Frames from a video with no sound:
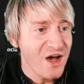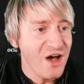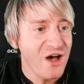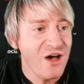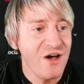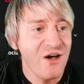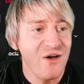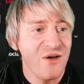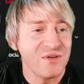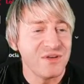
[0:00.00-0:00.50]

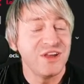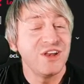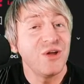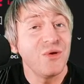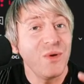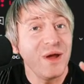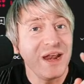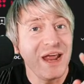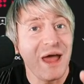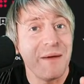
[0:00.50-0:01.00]
Oh, you know
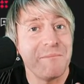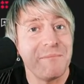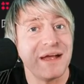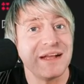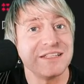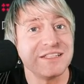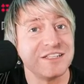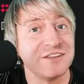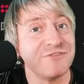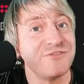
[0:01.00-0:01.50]
what? I
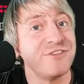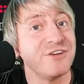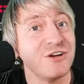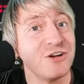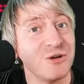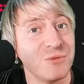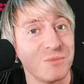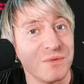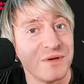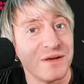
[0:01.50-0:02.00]
meant to
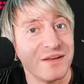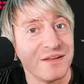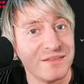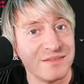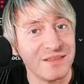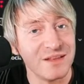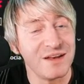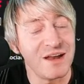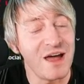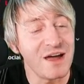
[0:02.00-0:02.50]
film
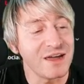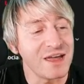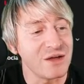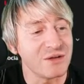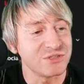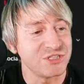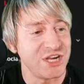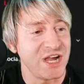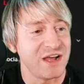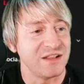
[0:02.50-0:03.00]
the
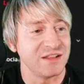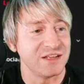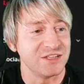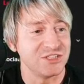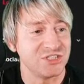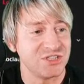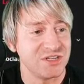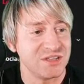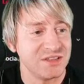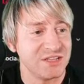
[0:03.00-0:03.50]
knockout
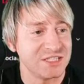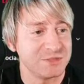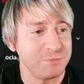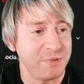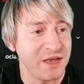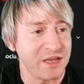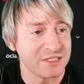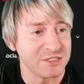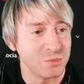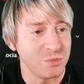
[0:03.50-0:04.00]
challenge this
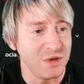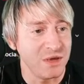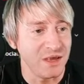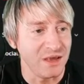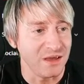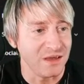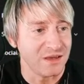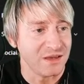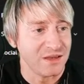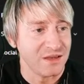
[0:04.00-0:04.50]
past
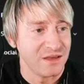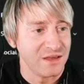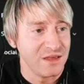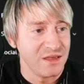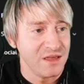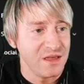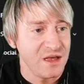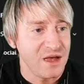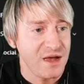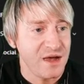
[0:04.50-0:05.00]
week.
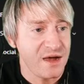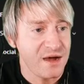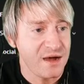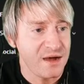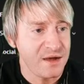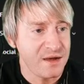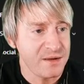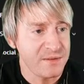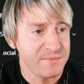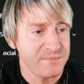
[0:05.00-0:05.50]

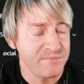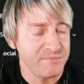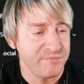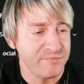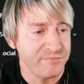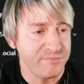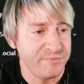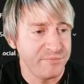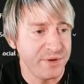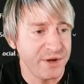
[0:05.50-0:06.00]
Um,
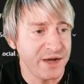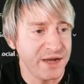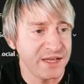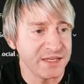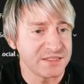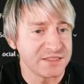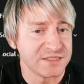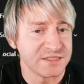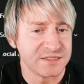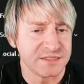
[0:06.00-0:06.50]

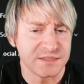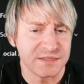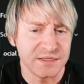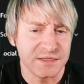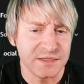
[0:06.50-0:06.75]
but